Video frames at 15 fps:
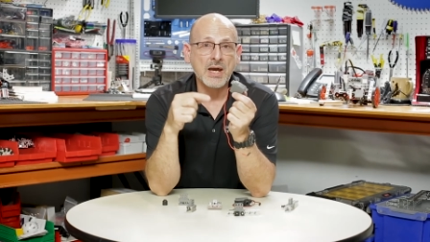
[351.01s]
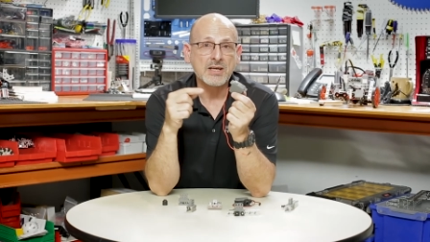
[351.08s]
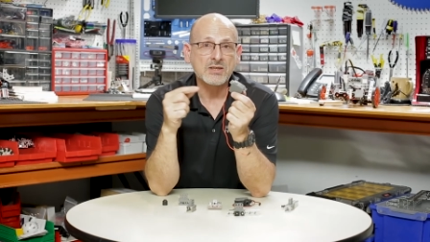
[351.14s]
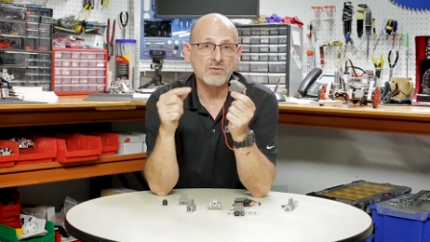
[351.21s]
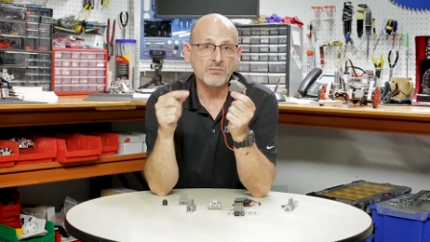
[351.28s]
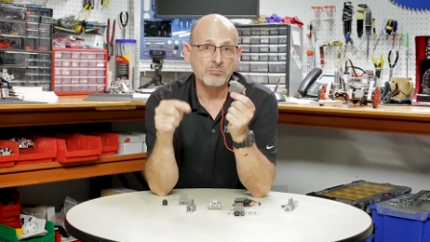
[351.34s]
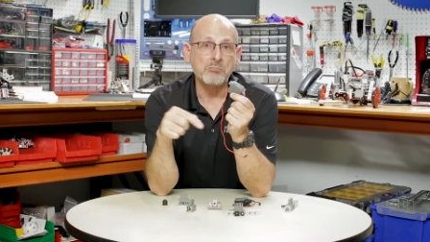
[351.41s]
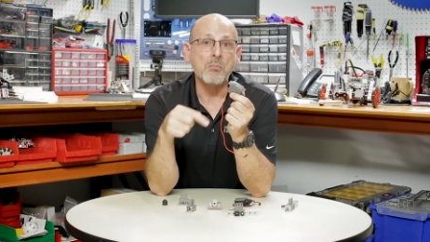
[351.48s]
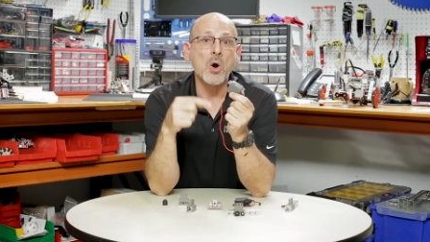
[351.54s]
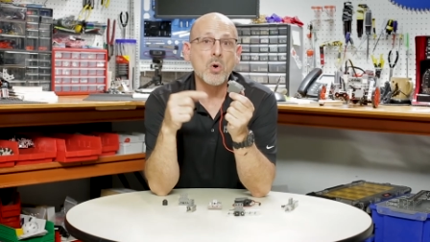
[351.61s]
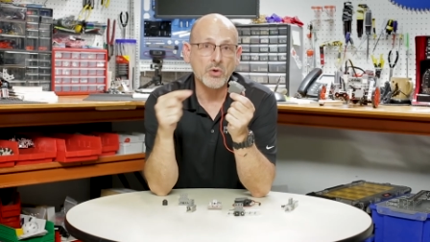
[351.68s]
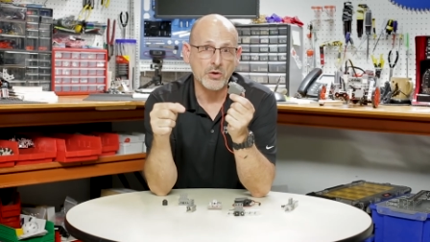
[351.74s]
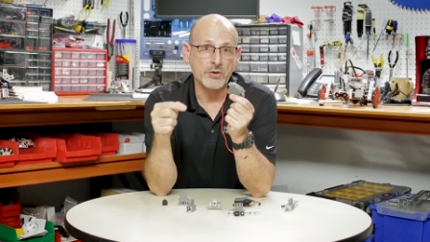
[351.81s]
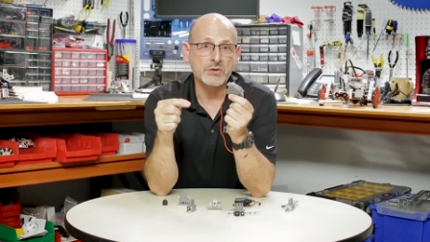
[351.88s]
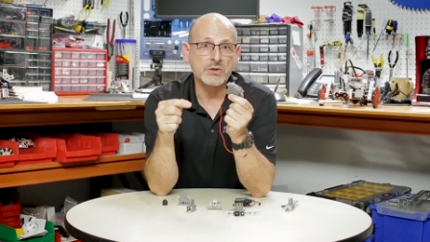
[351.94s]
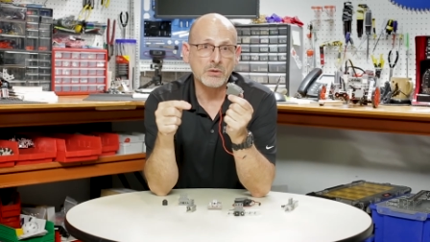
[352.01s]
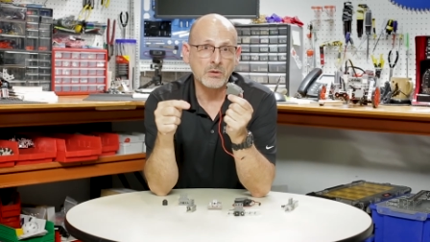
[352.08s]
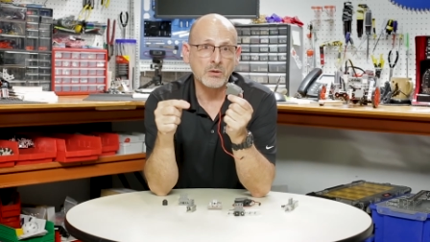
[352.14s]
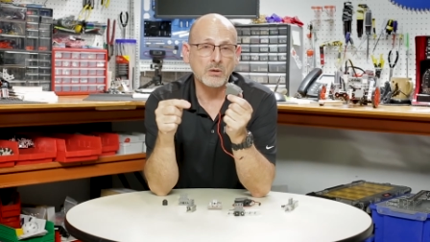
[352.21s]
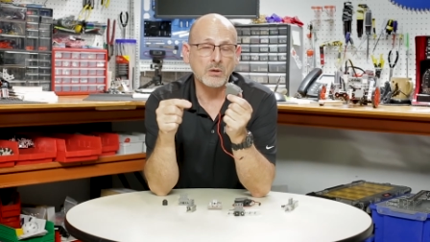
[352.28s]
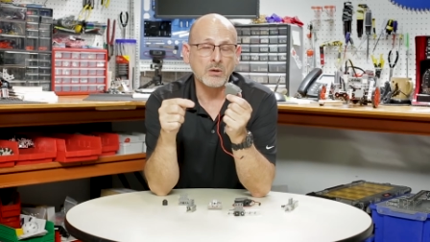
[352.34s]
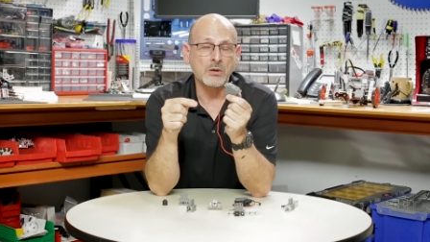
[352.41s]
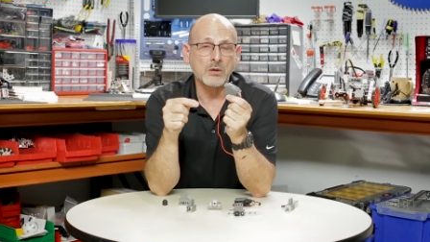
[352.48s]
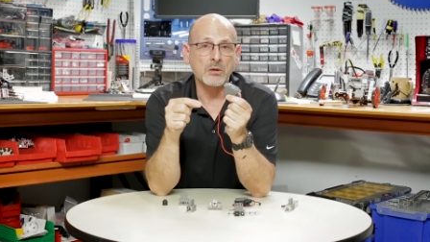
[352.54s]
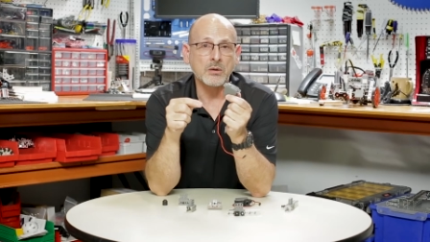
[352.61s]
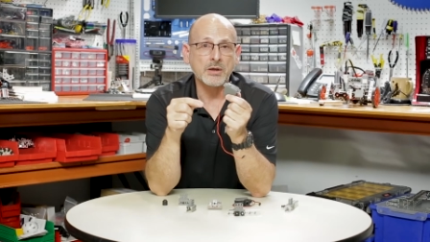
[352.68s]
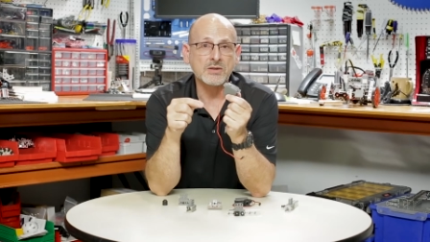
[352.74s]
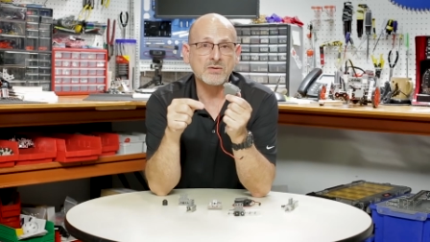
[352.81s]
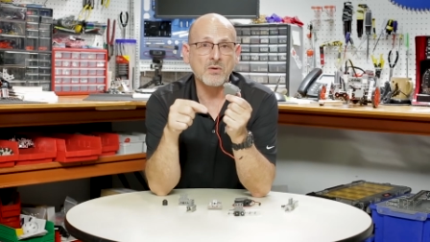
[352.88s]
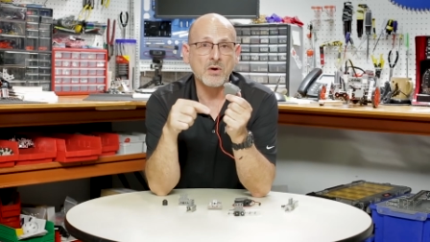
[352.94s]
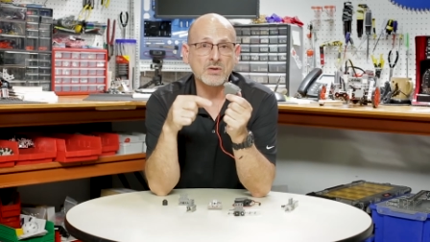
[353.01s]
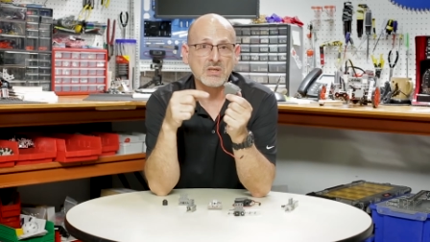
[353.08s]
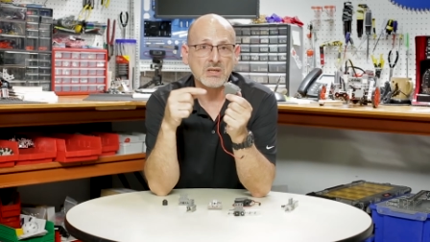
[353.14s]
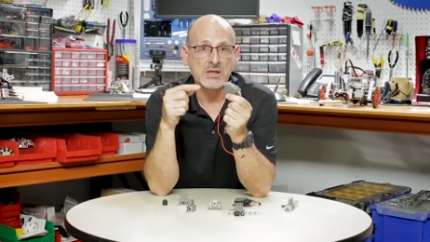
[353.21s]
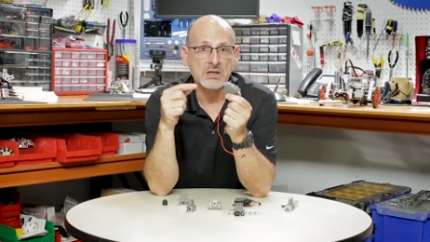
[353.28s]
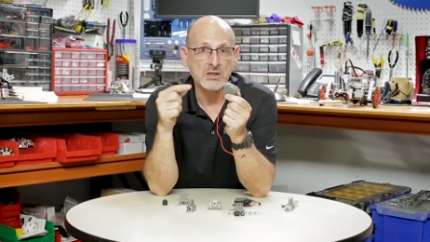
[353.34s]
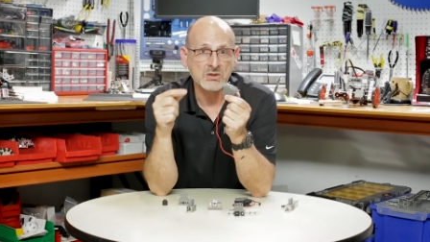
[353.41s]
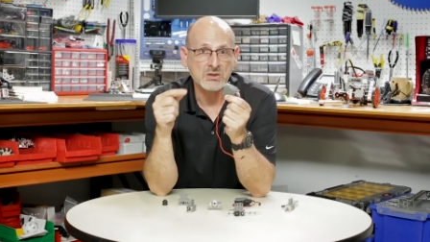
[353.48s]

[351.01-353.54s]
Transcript: as motors as far as getting